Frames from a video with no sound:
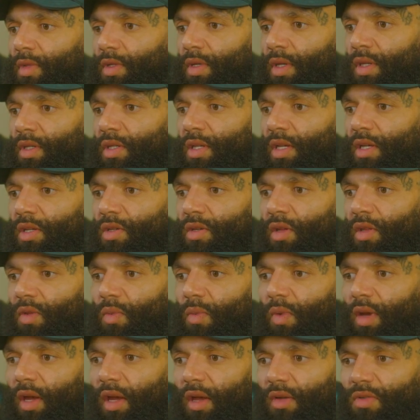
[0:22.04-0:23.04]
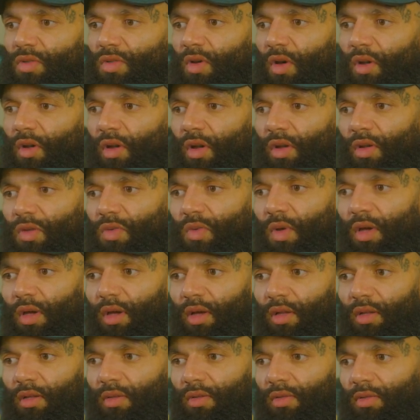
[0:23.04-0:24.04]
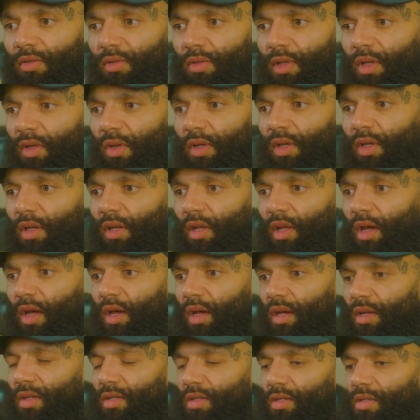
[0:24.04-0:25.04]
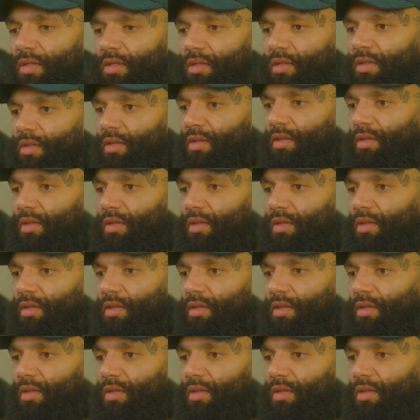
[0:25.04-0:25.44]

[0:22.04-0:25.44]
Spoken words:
So you see he's got the waves going on as well. They're looking nice.